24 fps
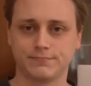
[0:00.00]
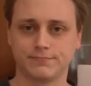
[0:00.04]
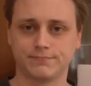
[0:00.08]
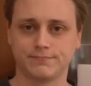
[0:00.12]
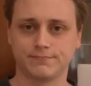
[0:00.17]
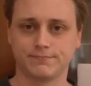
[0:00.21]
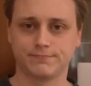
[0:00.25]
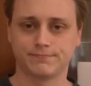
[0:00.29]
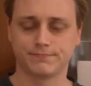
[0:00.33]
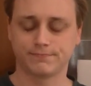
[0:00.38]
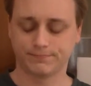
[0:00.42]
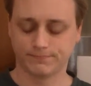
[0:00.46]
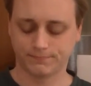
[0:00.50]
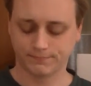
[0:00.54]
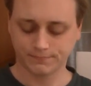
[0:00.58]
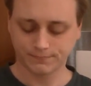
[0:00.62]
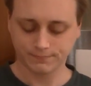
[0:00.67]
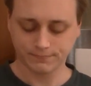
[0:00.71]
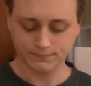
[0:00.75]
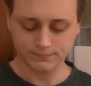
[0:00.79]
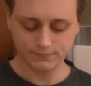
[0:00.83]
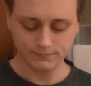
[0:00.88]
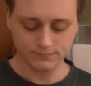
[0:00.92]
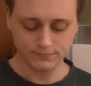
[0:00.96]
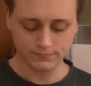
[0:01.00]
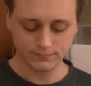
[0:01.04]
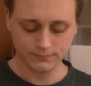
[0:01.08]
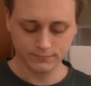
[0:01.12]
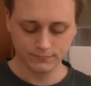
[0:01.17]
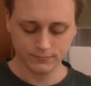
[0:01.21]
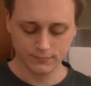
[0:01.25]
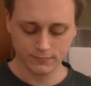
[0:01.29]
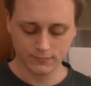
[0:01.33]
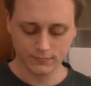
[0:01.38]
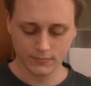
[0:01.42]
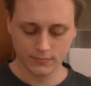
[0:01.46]

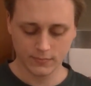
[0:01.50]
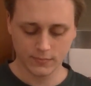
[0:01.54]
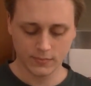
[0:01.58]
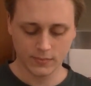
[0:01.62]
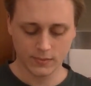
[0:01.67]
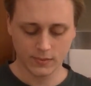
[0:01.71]
[no speech]